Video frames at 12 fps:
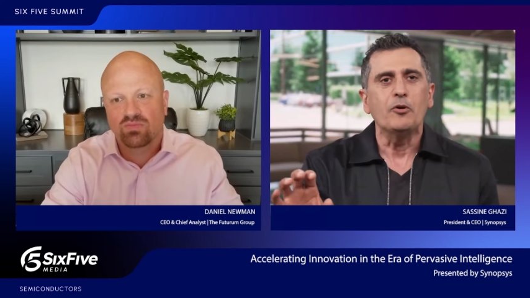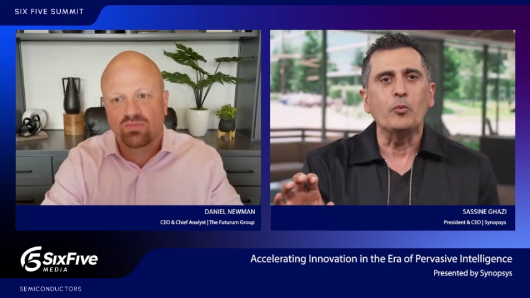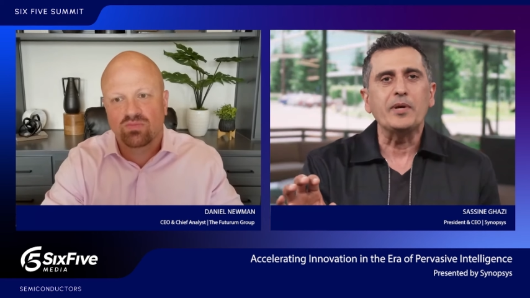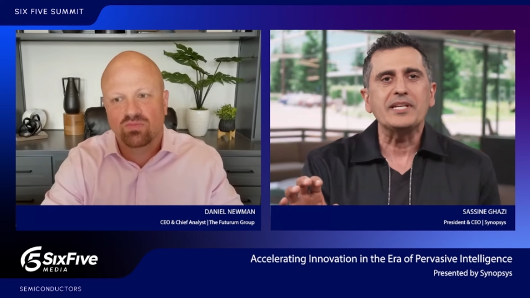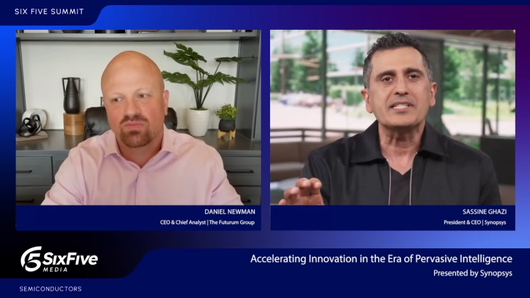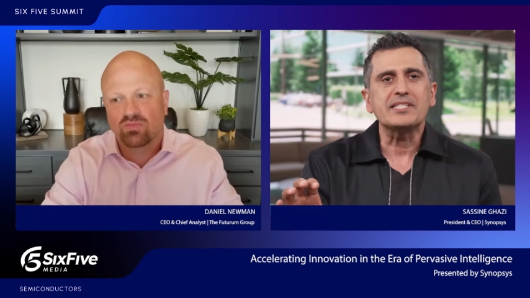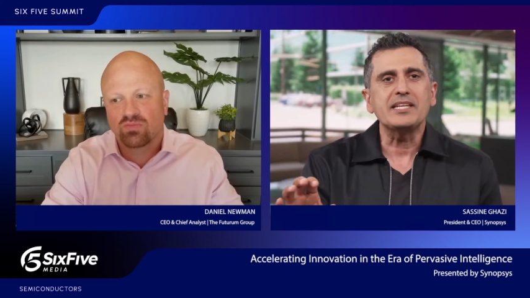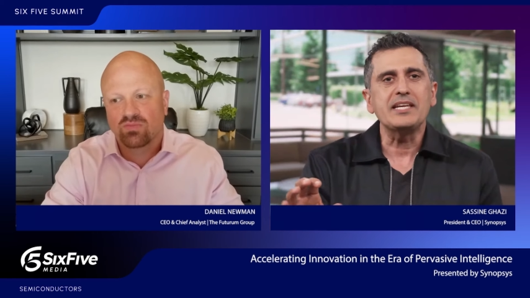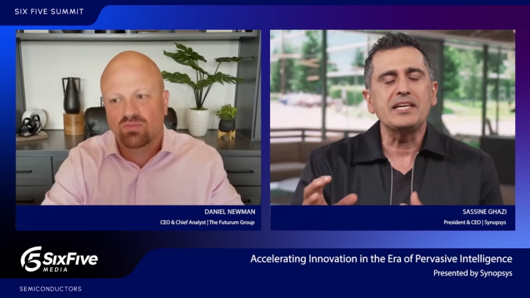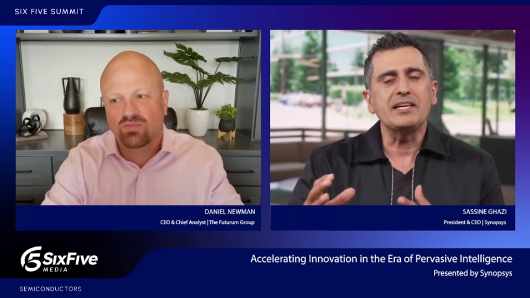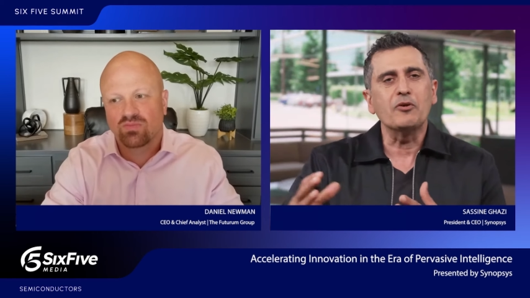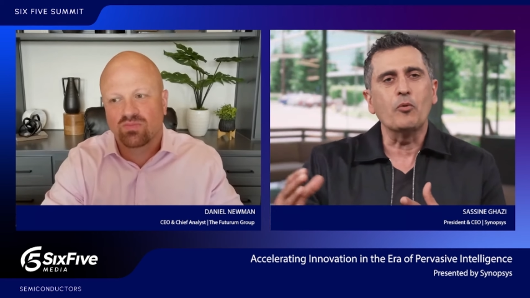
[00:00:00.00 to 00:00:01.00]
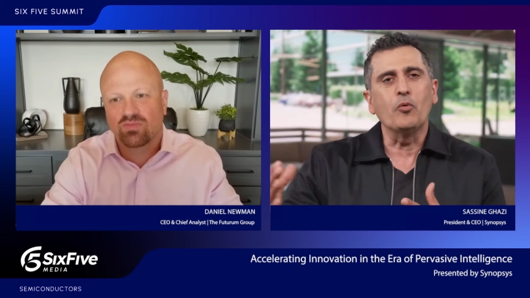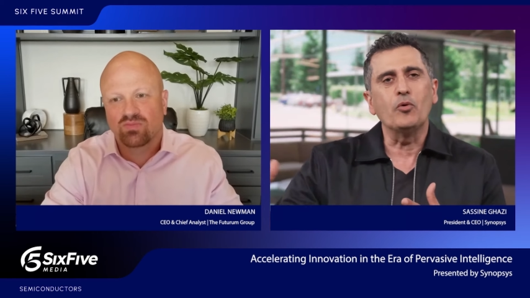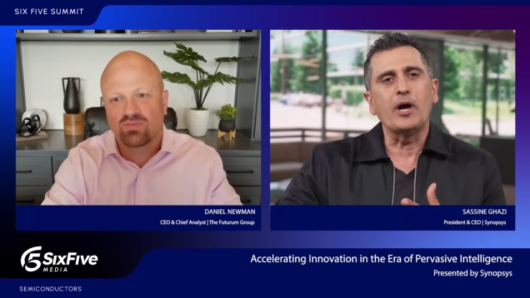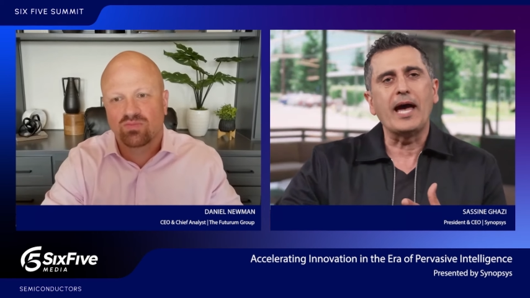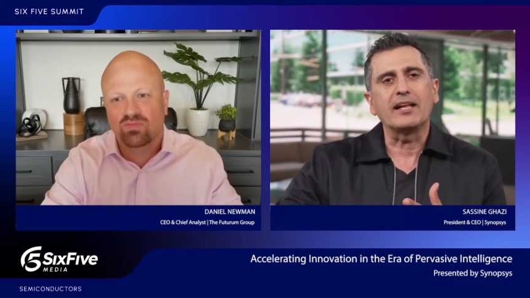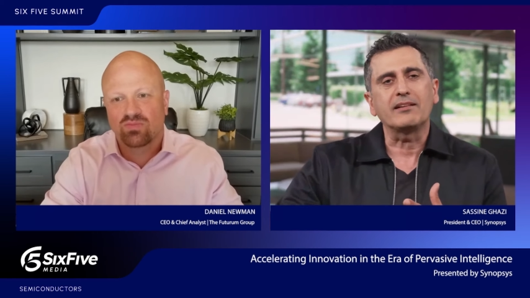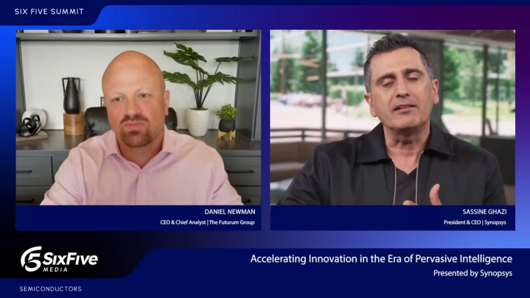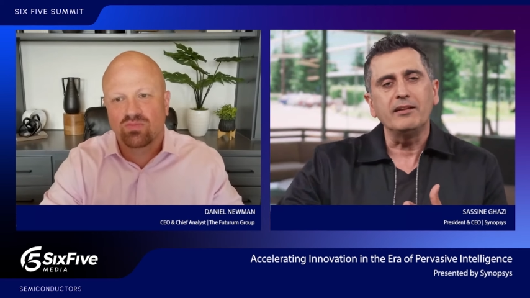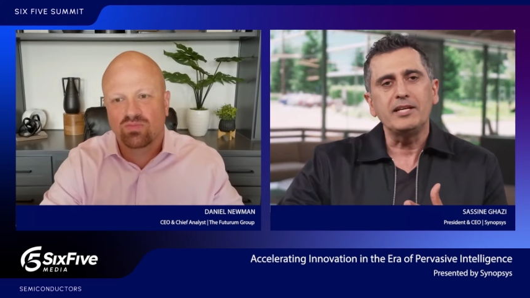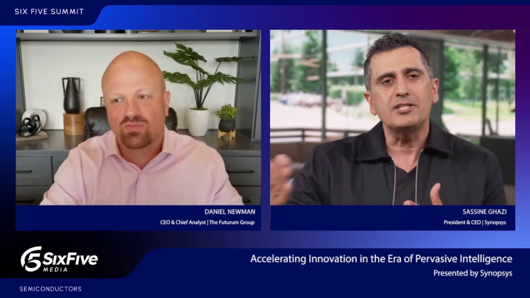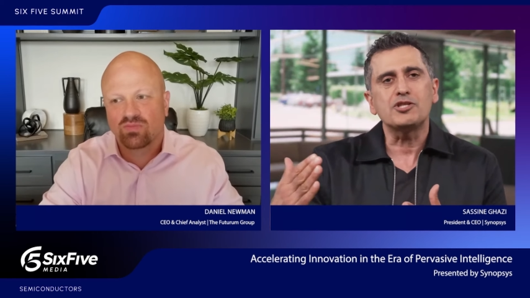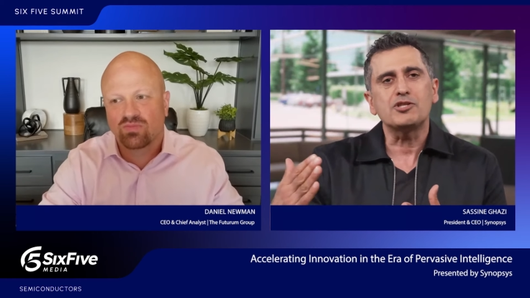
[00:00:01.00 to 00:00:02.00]
Speaker 1: we see at
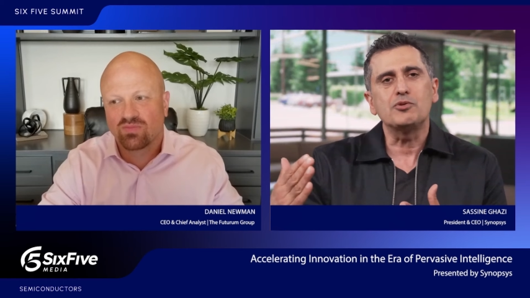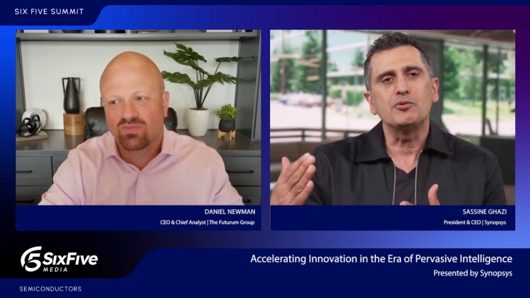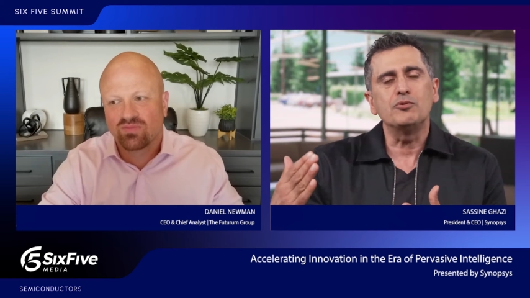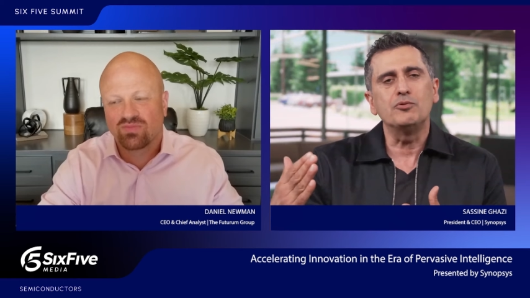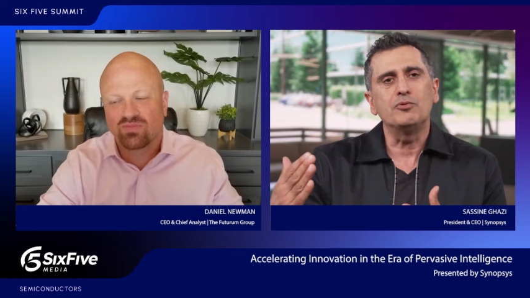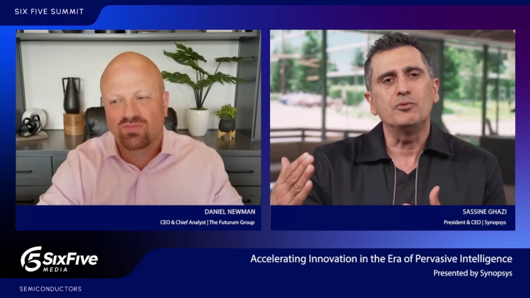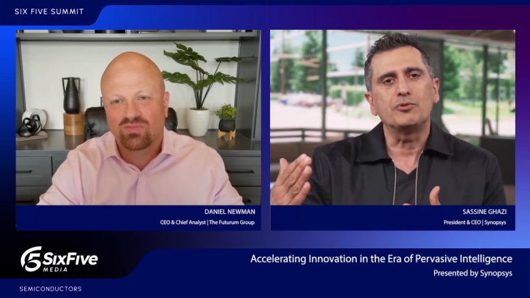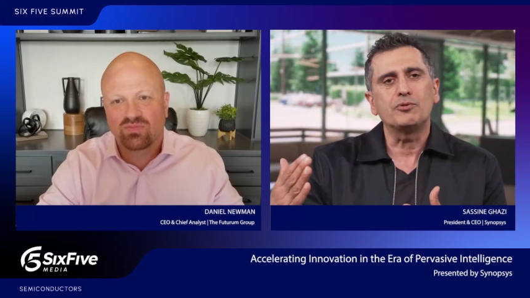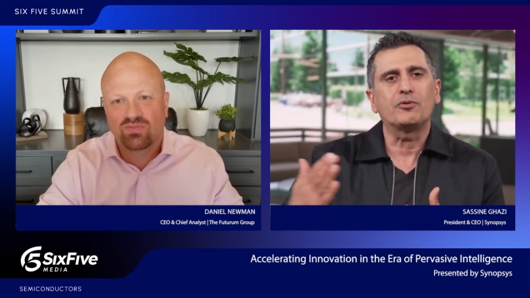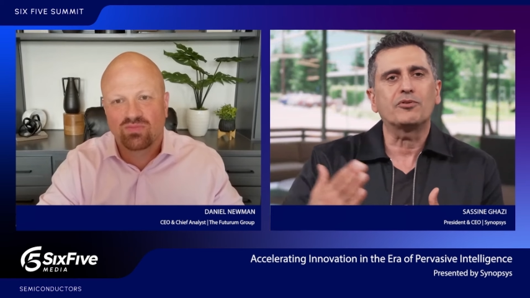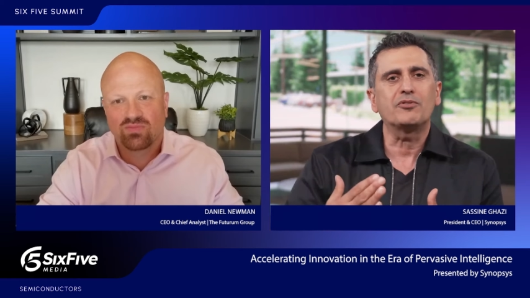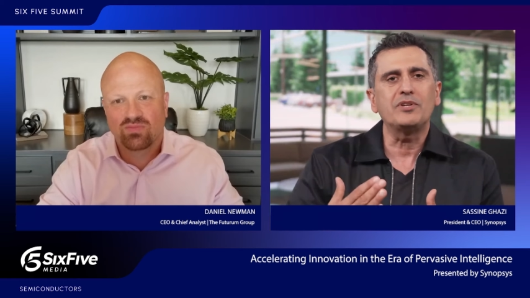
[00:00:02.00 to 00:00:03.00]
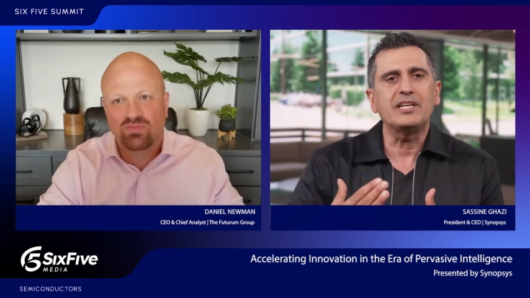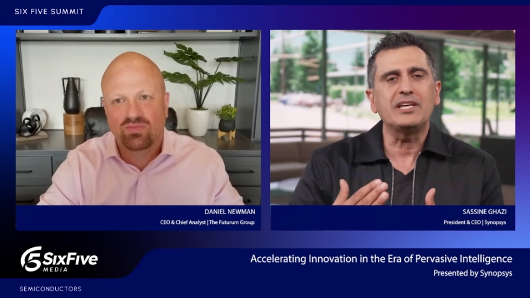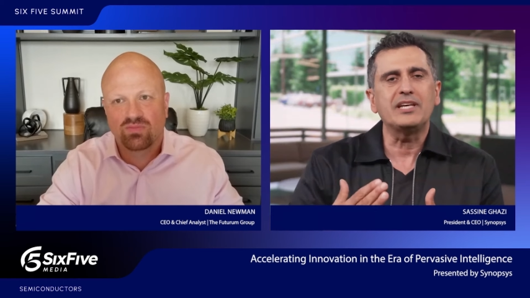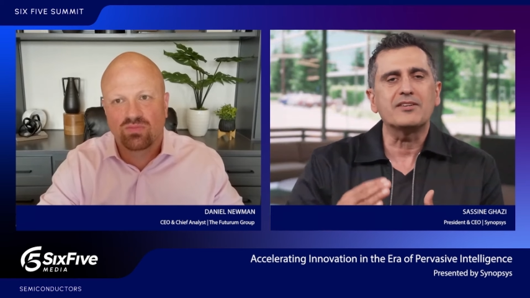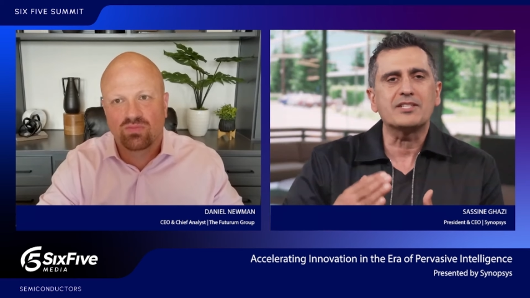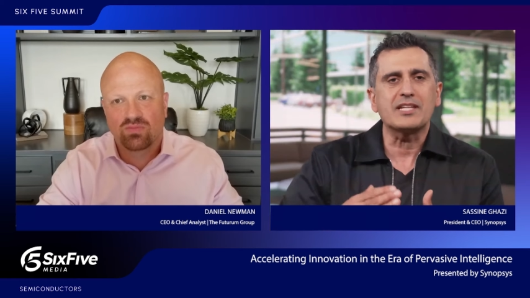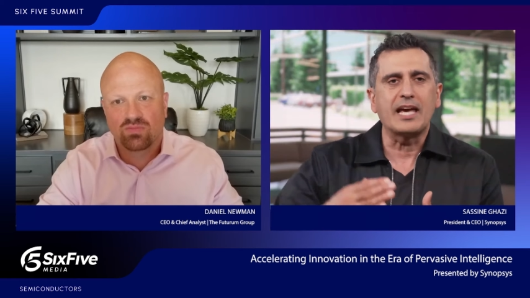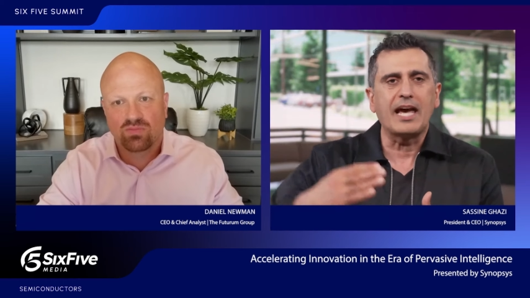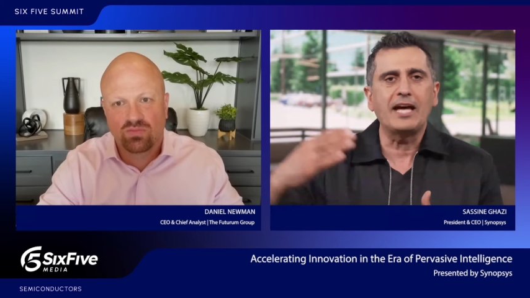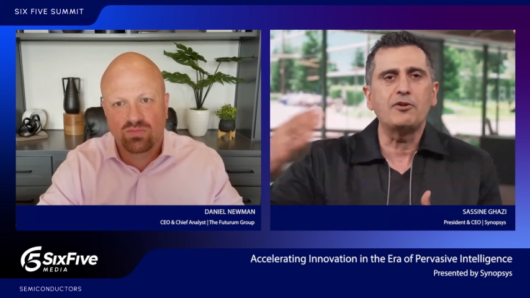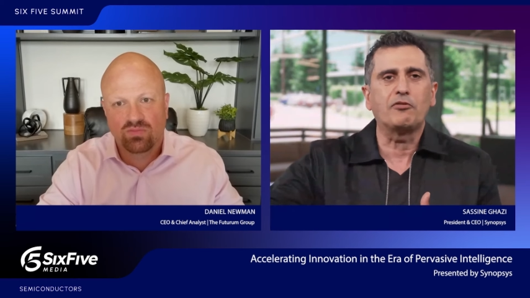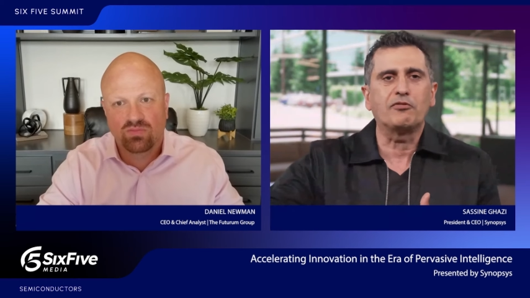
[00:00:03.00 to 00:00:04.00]
least two to three years
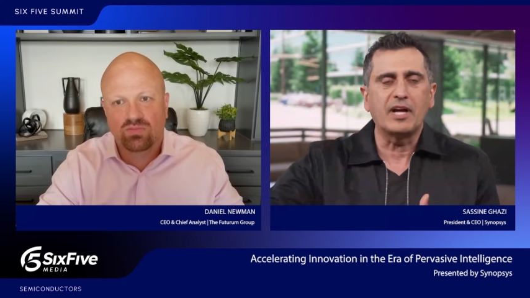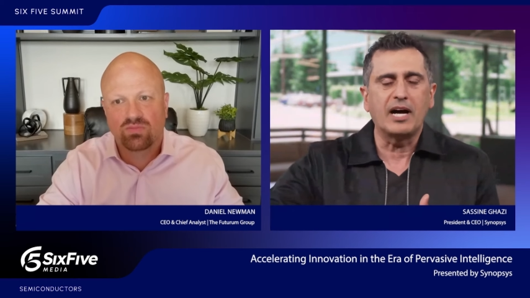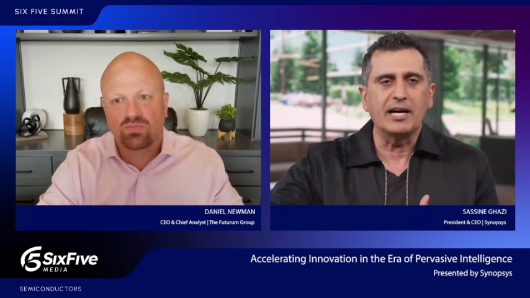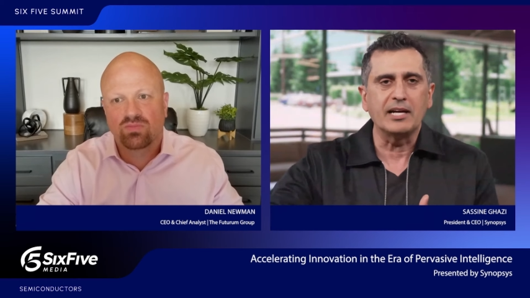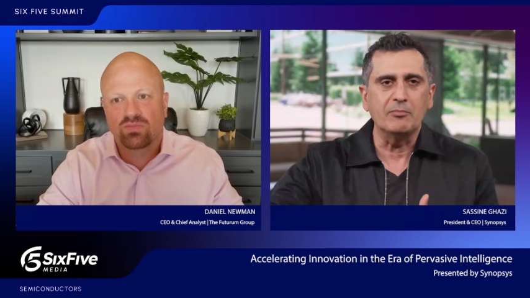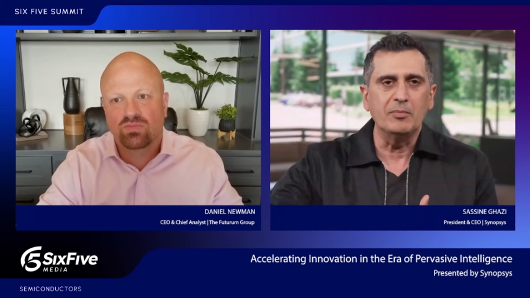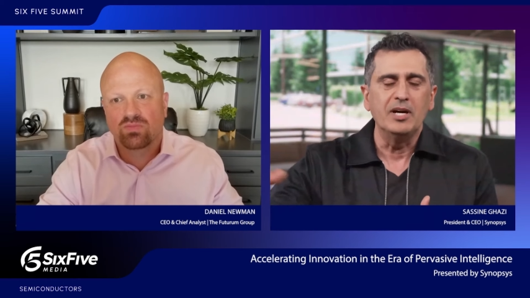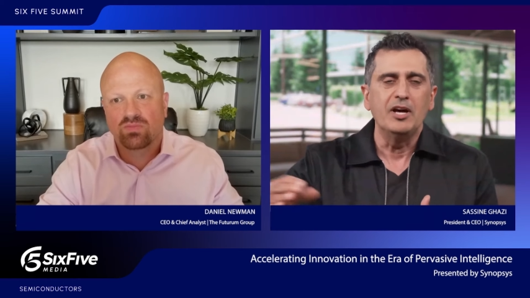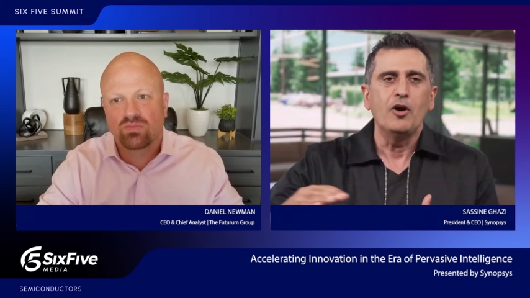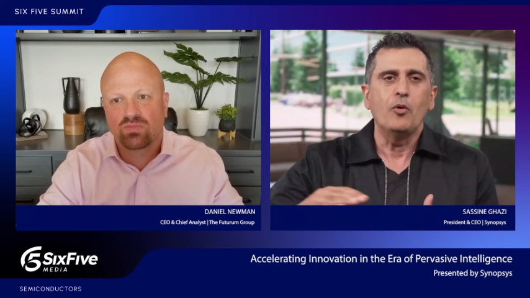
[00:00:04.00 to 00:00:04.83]
ahead of time